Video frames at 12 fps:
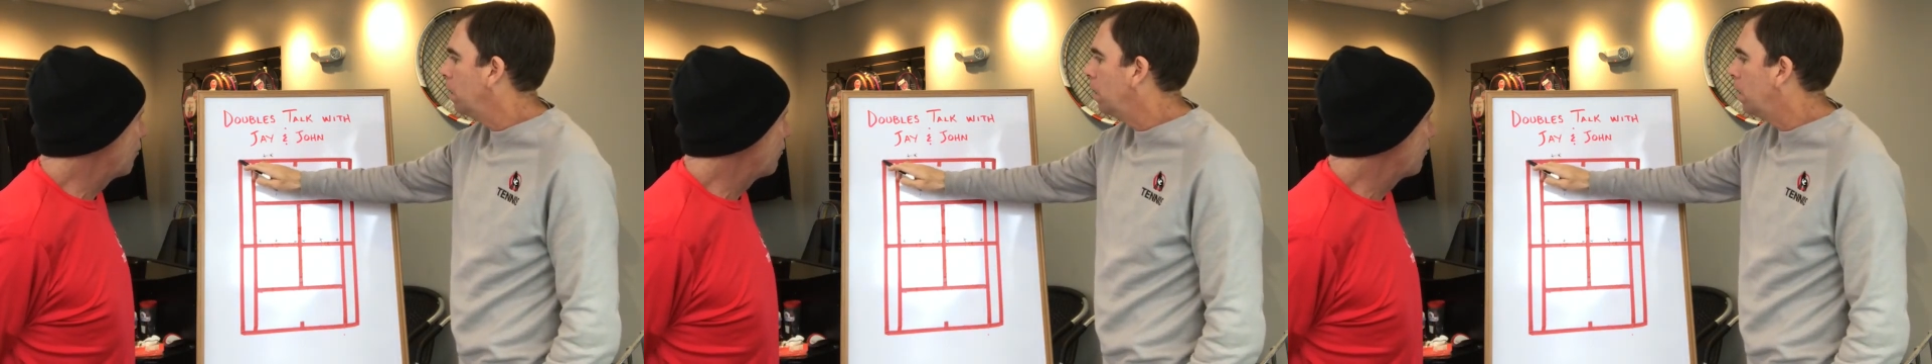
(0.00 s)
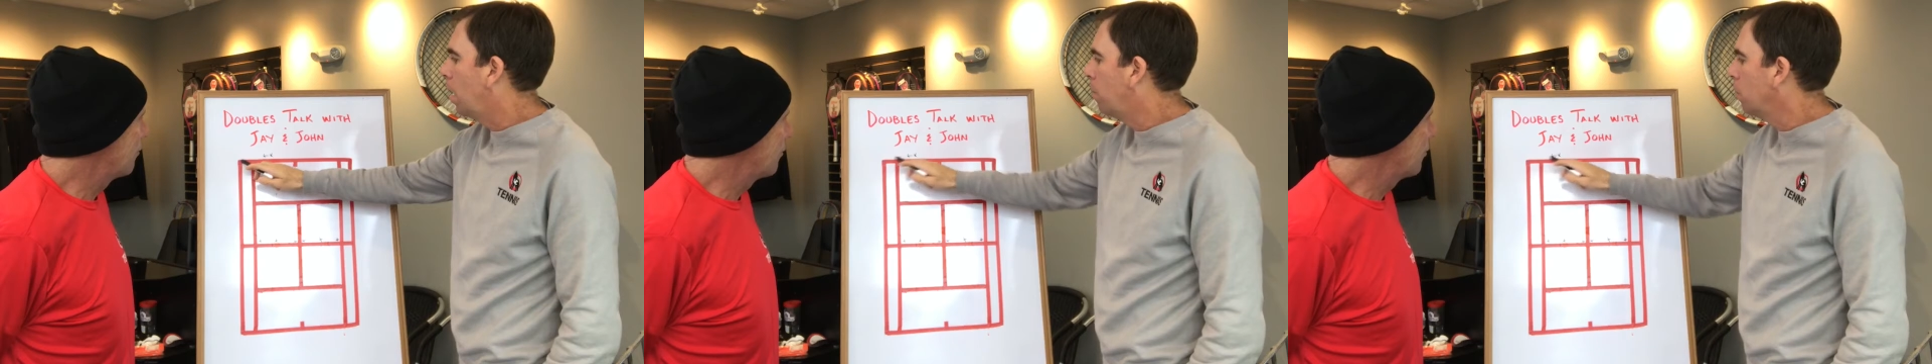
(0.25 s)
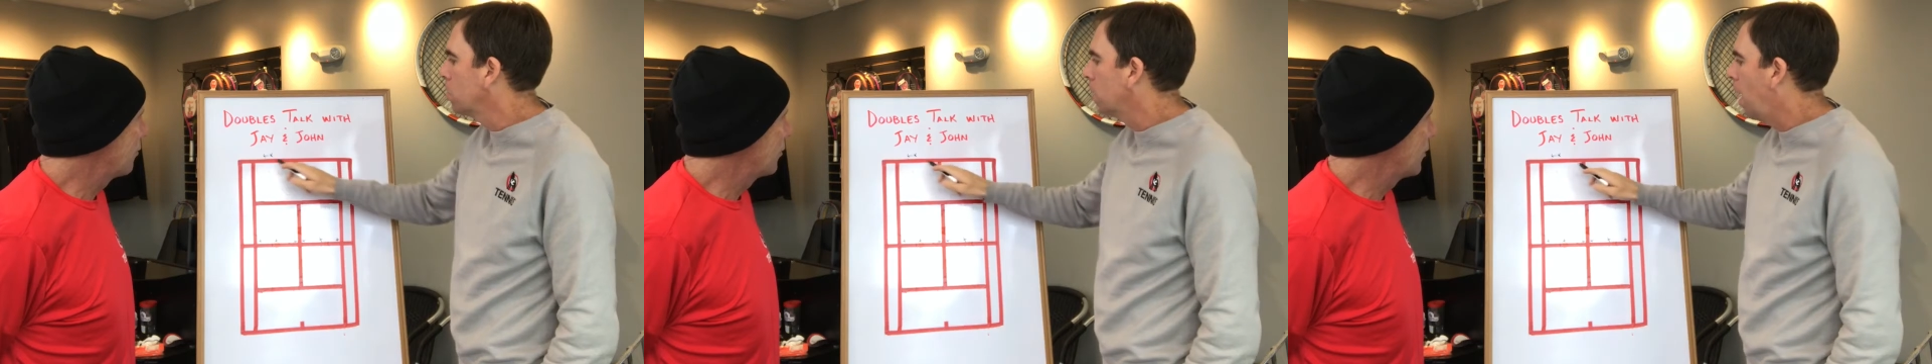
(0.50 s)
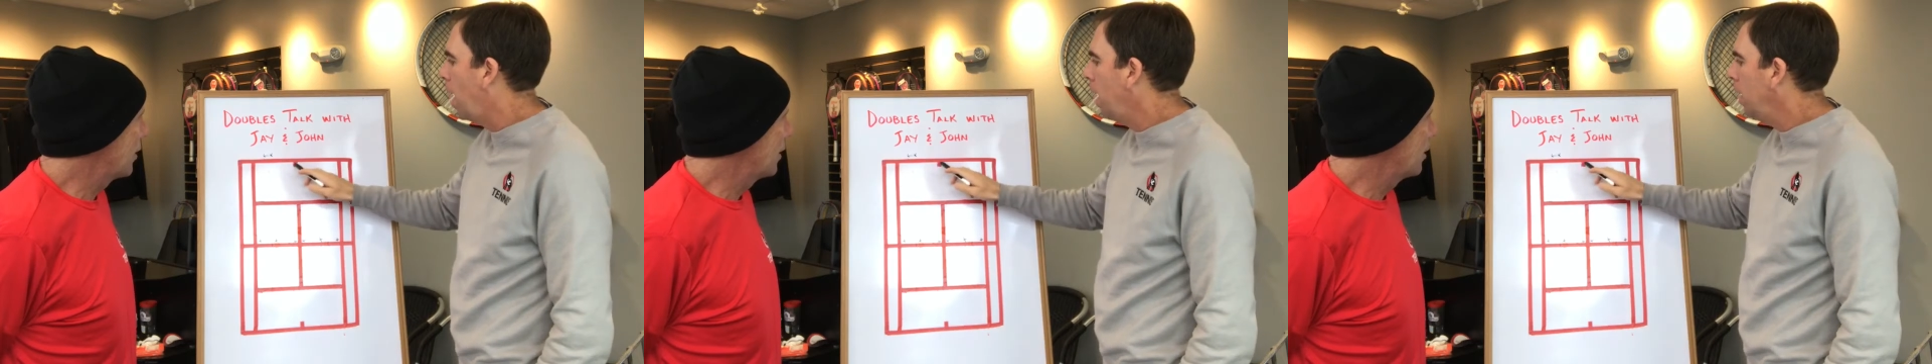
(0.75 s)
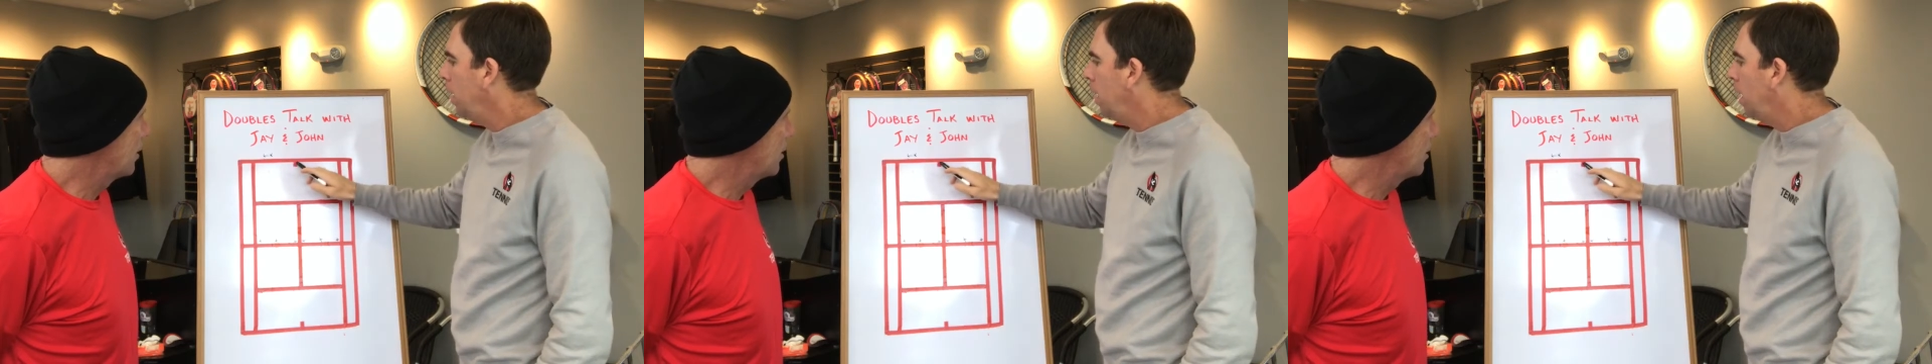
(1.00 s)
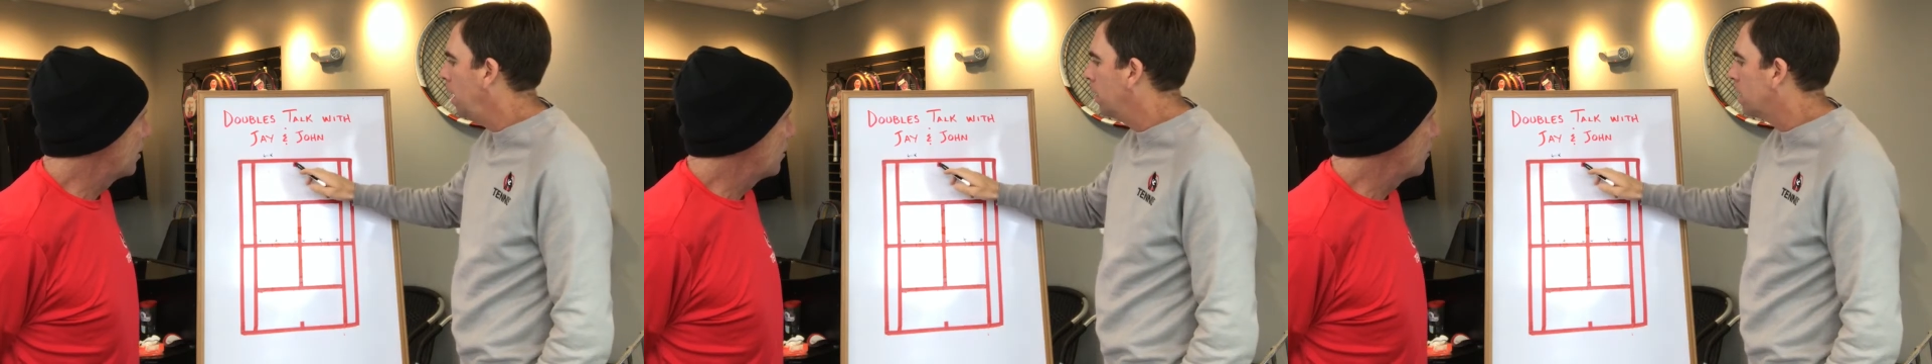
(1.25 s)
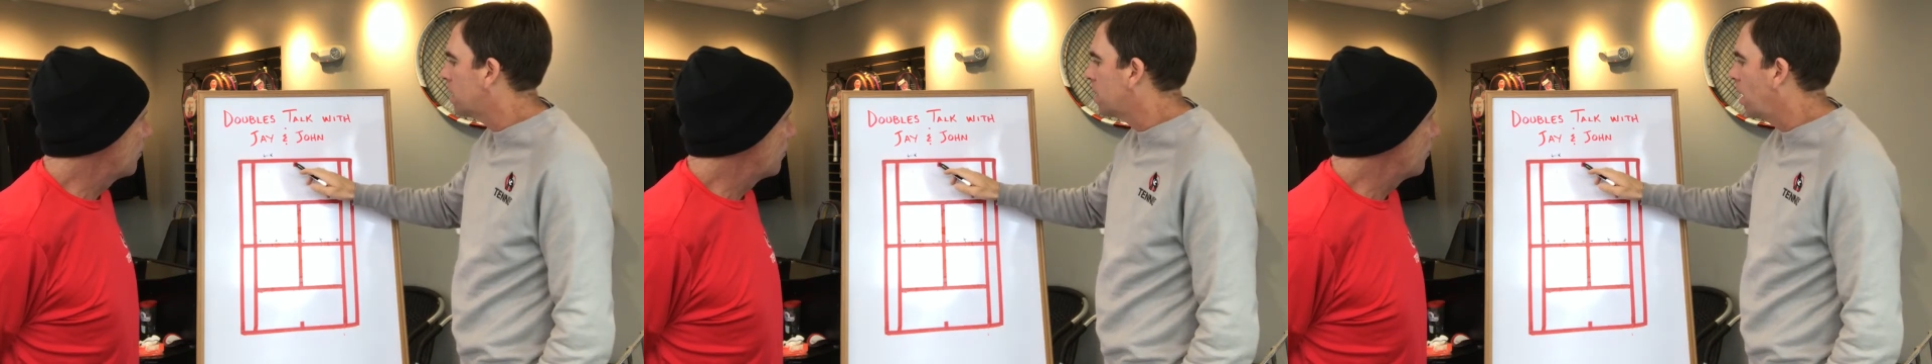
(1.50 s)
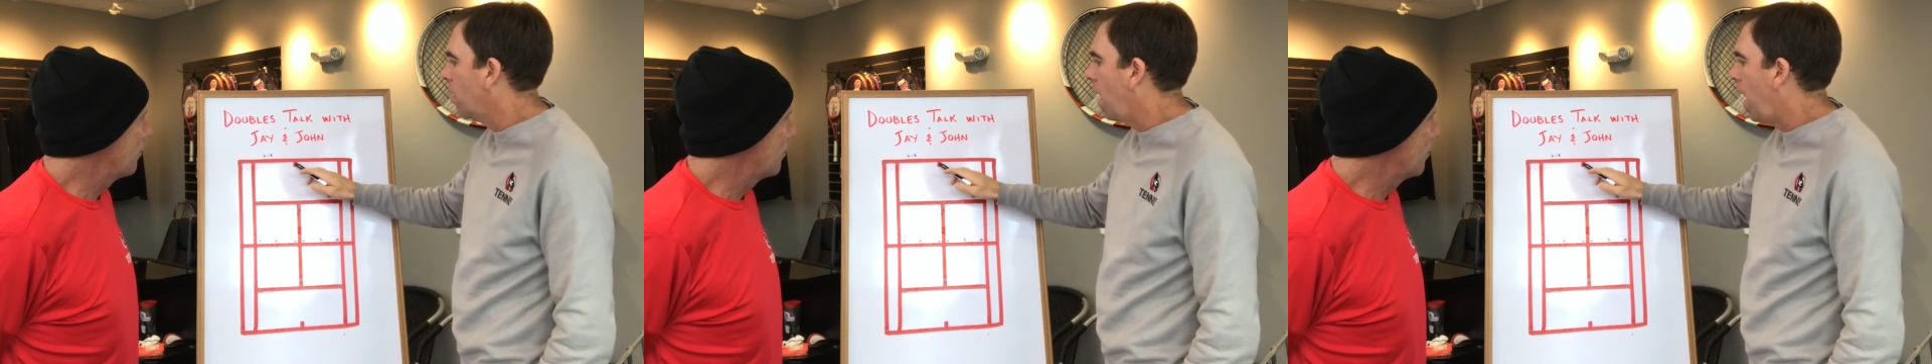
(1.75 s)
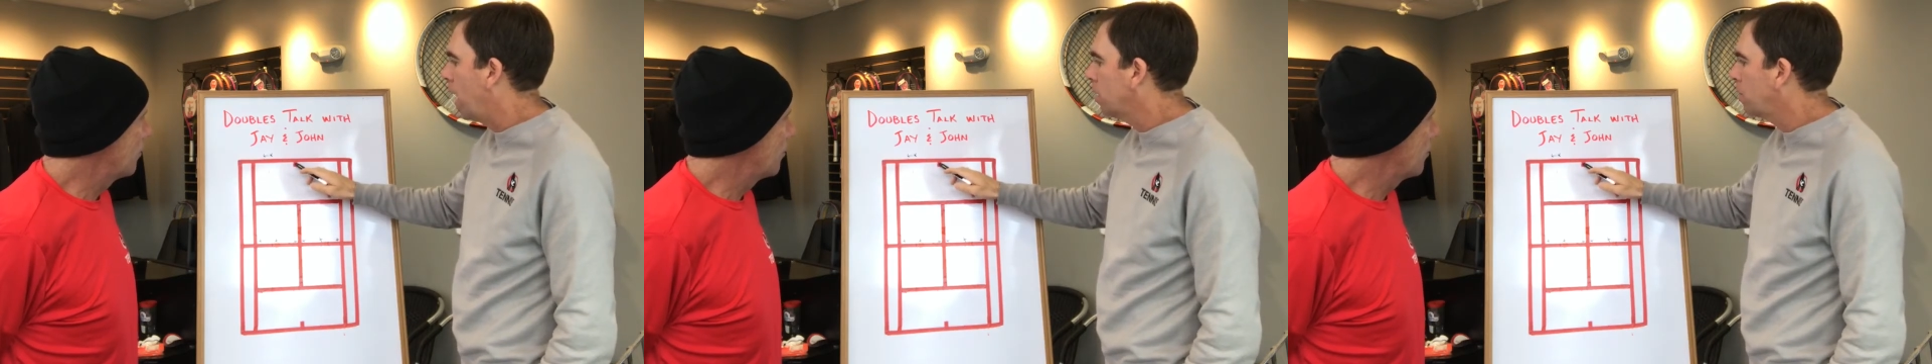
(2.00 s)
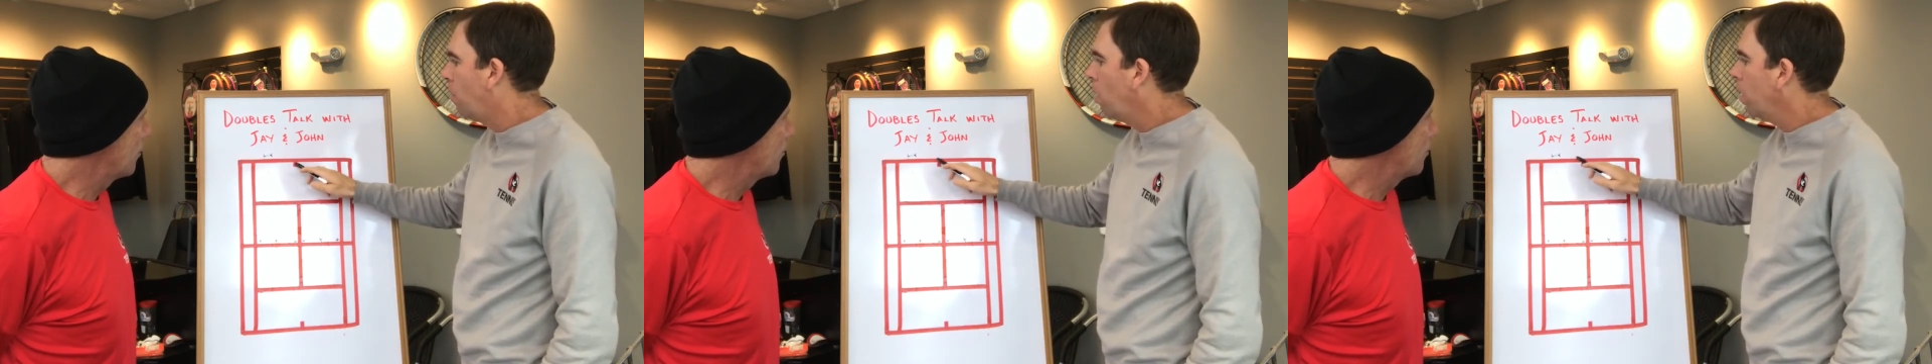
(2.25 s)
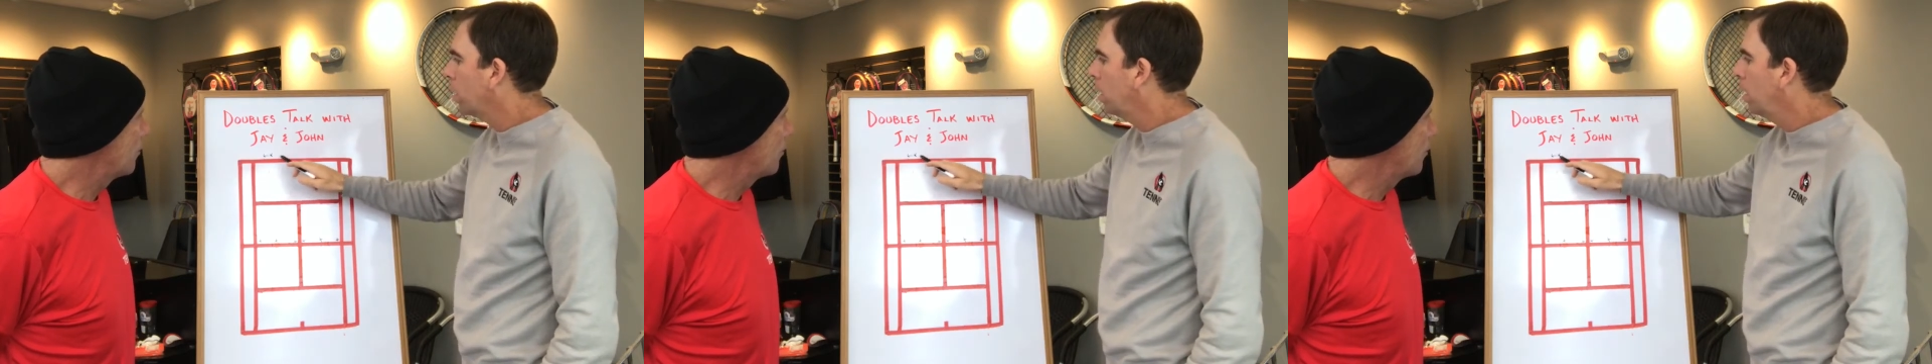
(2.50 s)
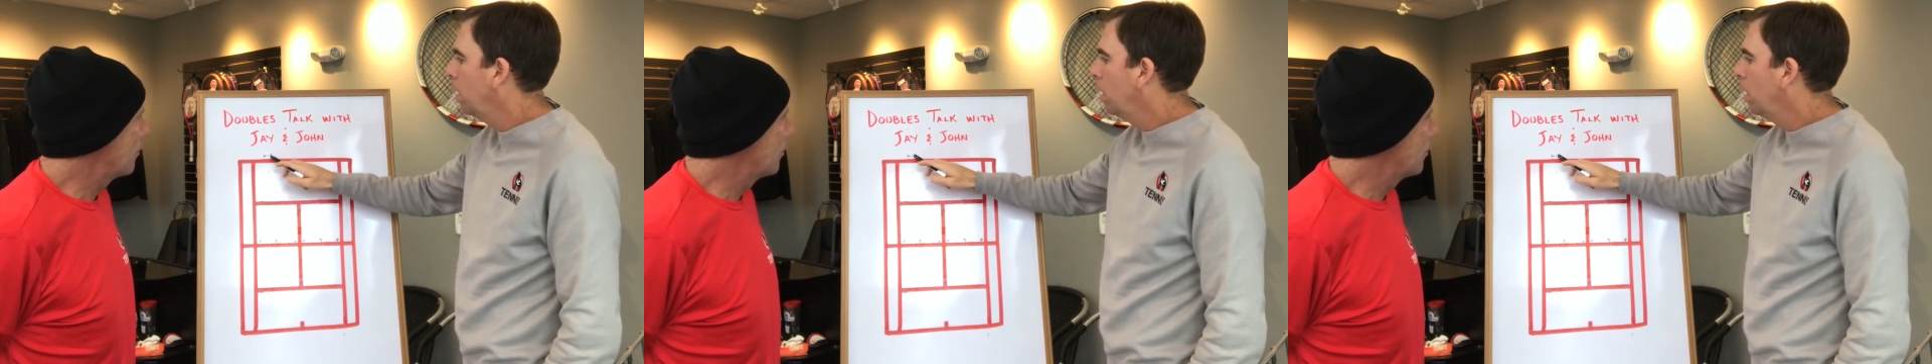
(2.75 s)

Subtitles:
the doubles line and the center hash mark,